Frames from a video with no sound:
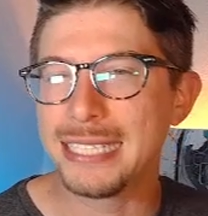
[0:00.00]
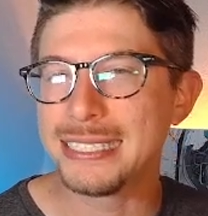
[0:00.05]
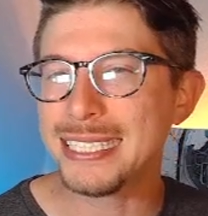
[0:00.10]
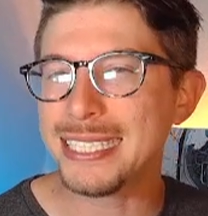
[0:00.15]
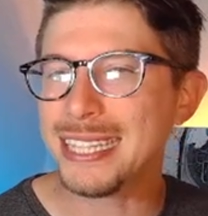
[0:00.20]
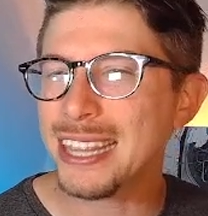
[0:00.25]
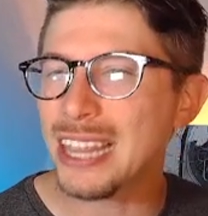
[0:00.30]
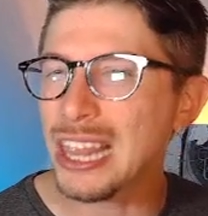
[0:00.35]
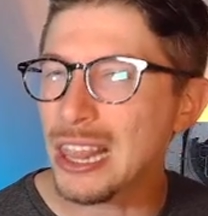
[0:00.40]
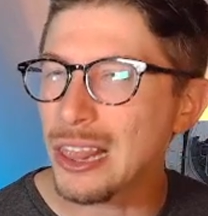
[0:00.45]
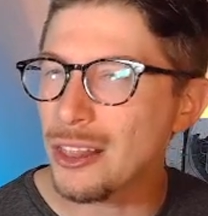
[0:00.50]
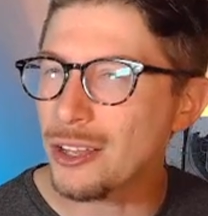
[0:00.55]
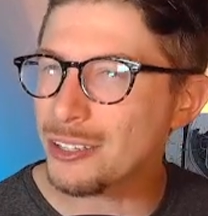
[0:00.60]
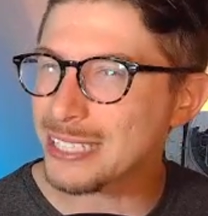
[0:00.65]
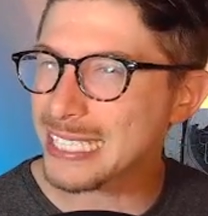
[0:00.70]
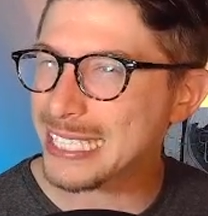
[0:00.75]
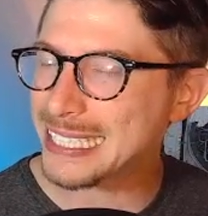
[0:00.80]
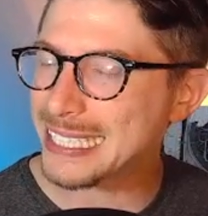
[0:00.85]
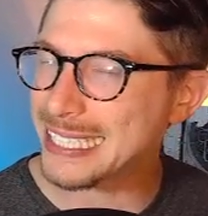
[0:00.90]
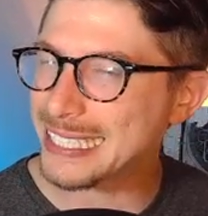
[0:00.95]
Didn't
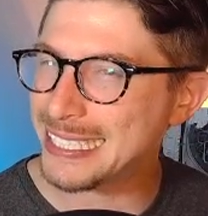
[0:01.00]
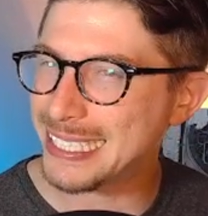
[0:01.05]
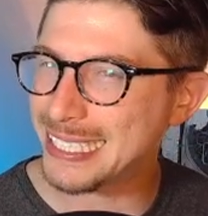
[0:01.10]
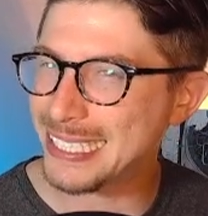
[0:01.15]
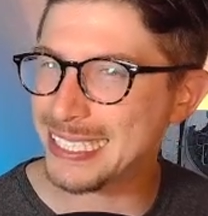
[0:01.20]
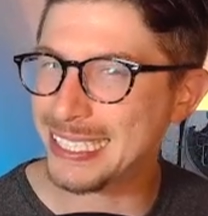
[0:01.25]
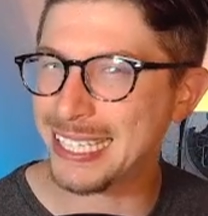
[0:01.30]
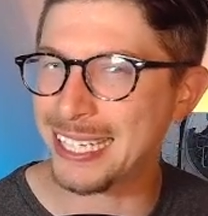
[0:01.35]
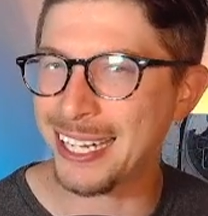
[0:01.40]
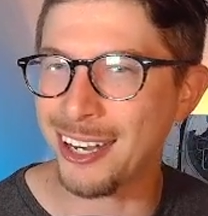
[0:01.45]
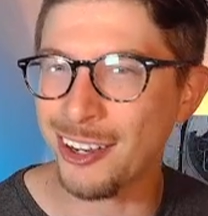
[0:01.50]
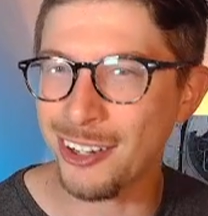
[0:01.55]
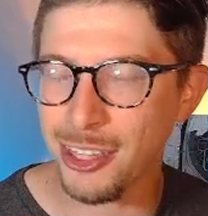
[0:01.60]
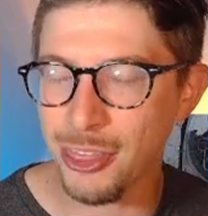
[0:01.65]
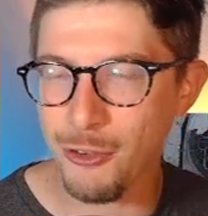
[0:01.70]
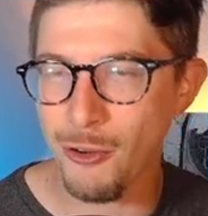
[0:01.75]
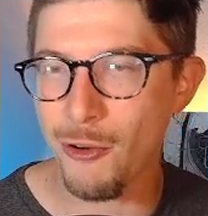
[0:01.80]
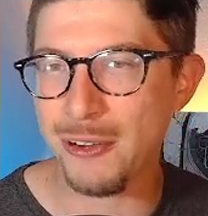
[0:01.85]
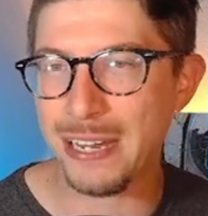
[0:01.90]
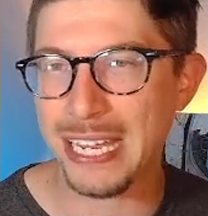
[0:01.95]
look like they did. They are
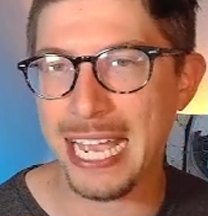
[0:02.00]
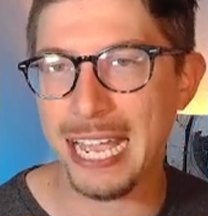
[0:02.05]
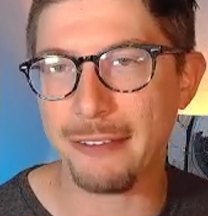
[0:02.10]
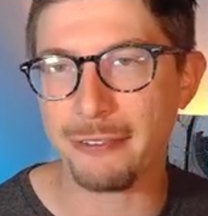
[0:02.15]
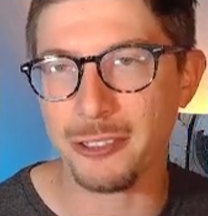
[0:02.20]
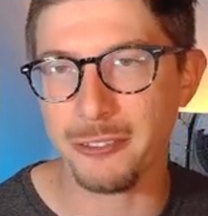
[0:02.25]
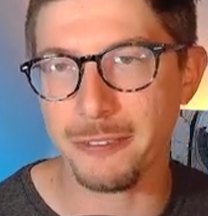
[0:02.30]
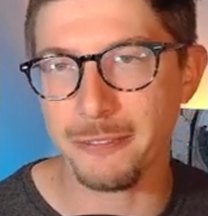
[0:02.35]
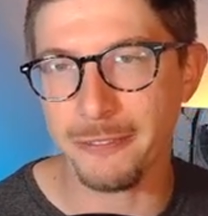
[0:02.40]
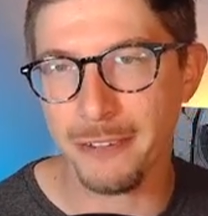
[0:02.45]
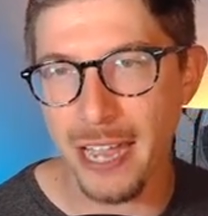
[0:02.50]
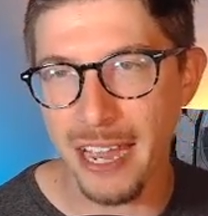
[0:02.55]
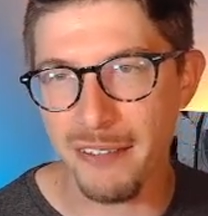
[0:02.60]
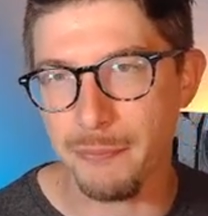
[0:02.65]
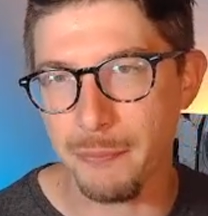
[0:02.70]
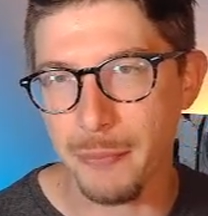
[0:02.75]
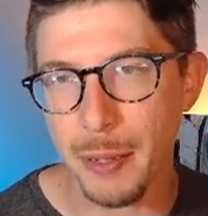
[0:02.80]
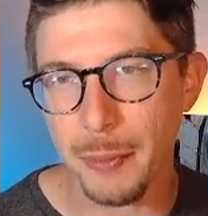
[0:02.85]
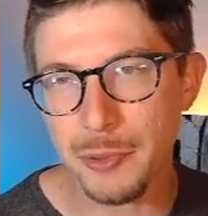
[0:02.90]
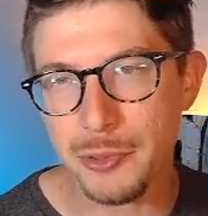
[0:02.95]
throwing after
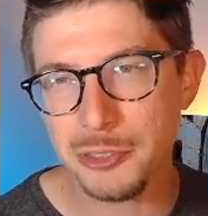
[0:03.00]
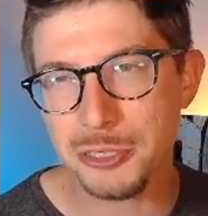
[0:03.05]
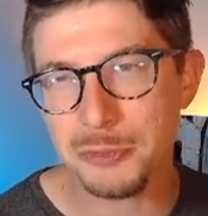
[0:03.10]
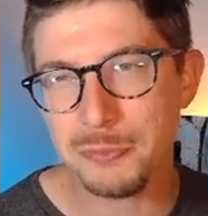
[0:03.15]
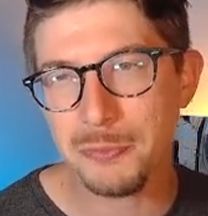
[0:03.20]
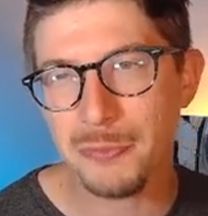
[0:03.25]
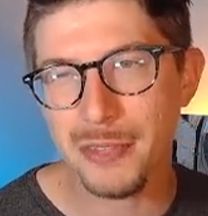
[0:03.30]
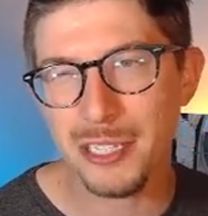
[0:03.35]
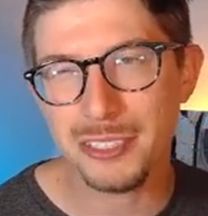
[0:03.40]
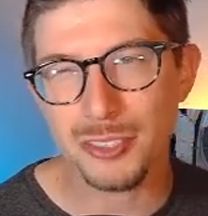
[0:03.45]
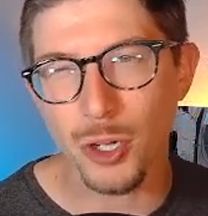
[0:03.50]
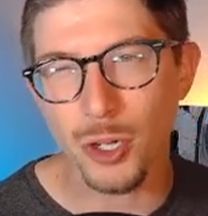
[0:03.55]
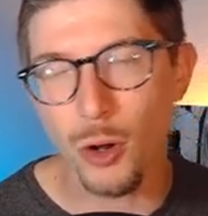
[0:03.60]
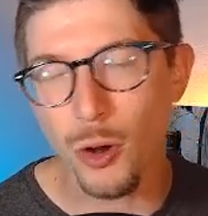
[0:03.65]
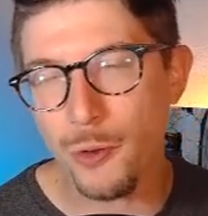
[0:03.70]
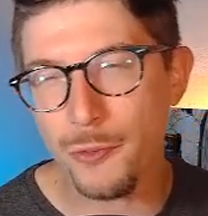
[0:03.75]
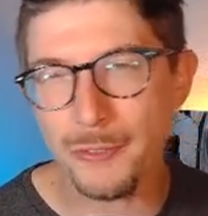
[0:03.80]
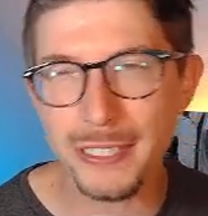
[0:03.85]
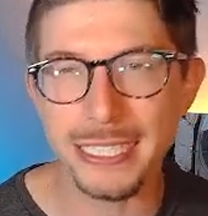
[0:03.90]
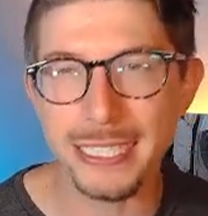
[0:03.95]
5 bubbles, so
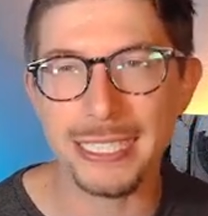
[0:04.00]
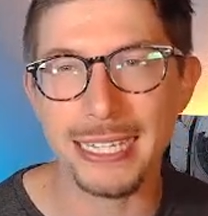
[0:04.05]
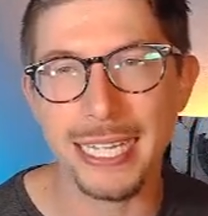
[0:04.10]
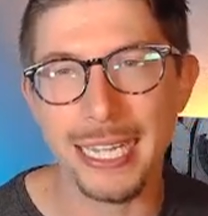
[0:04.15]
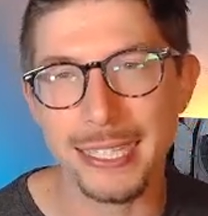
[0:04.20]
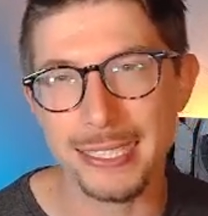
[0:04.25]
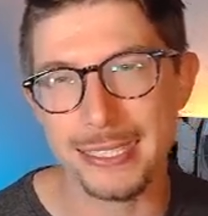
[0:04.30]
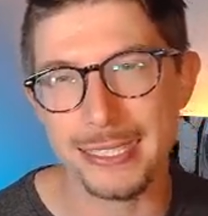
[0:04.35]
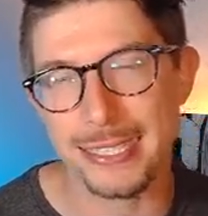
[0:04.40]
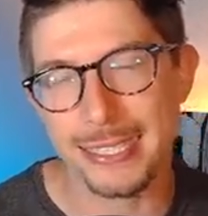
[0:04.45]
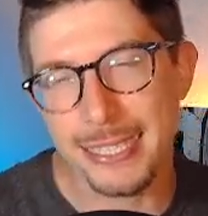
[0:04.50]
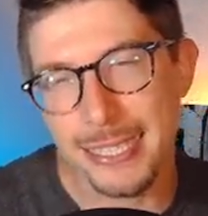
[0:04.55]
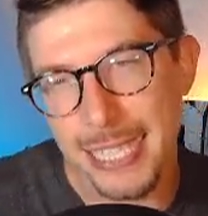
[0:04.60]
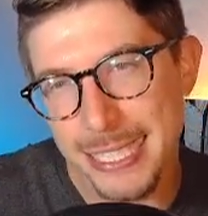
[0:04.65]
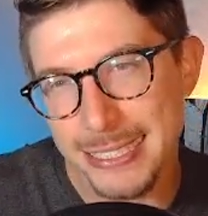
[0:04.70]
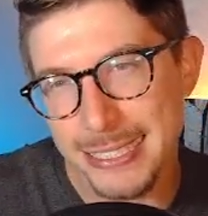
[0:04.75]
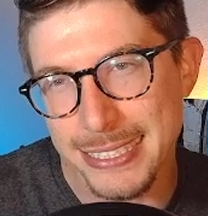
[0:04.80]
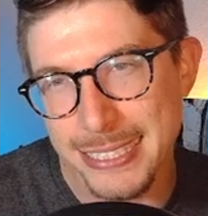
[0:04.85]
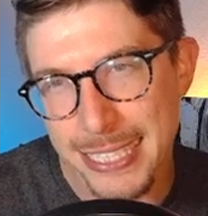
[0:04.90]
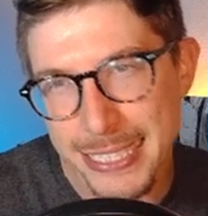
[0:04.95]
hopefully that
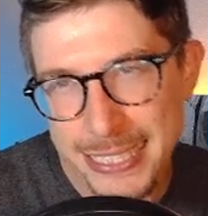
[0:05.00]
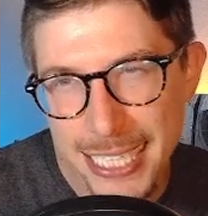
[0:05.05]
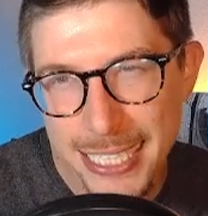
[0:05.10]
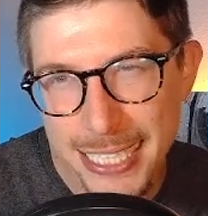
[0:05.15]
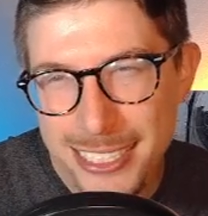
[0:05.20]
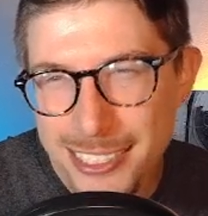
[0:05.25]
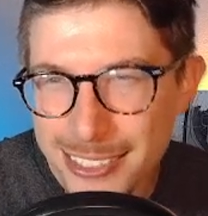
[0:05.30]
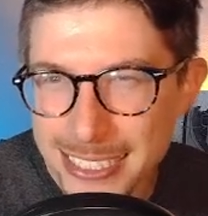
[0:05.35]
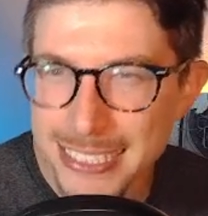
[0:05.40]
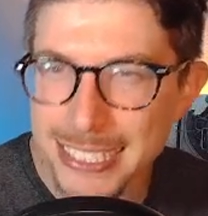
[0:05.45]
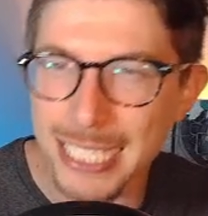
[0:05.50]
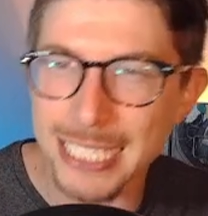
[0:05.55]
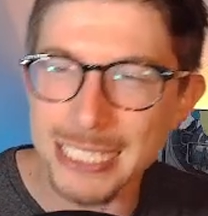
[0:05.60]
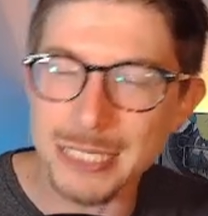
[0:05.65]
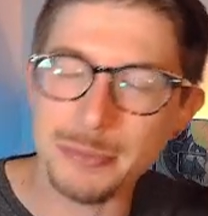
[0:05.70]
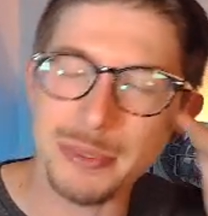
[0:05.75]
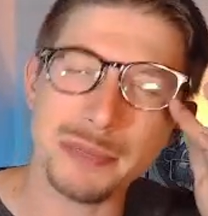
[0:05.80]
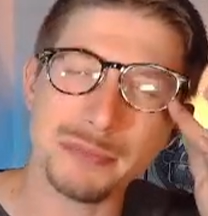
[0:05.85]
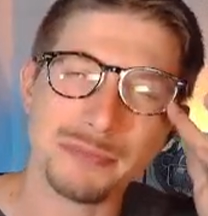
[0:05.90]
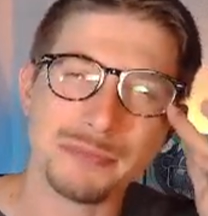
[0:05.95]
they just got to this
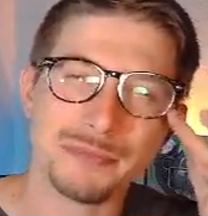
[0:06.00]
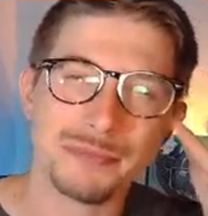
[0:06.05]
Ice Beam.